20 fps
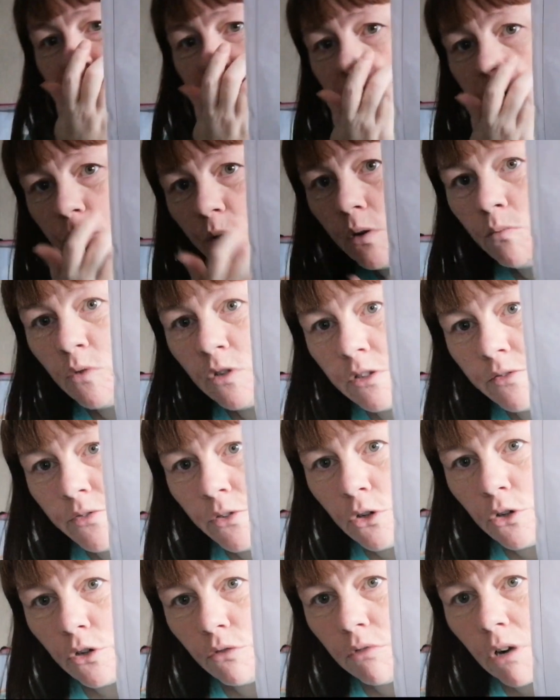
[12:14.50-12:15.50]
This one was
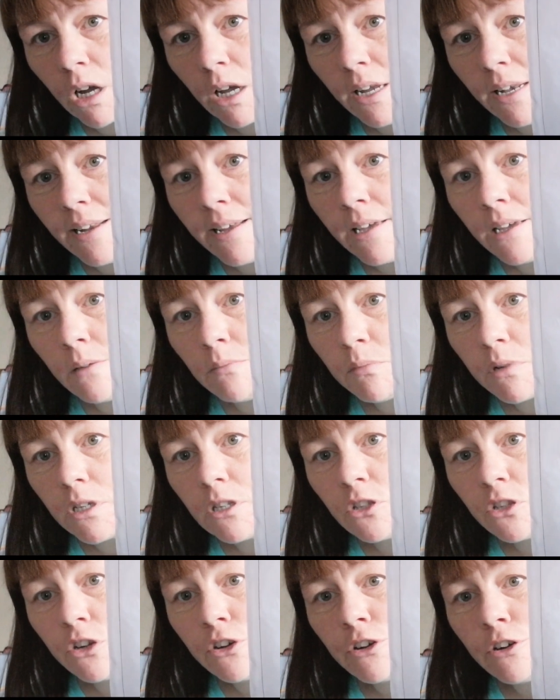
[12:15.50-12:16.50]
for Riley, my
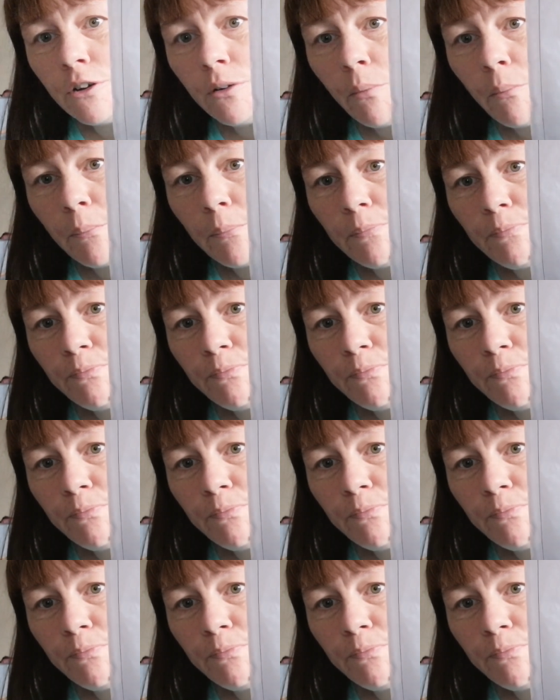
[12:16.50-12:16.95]
son.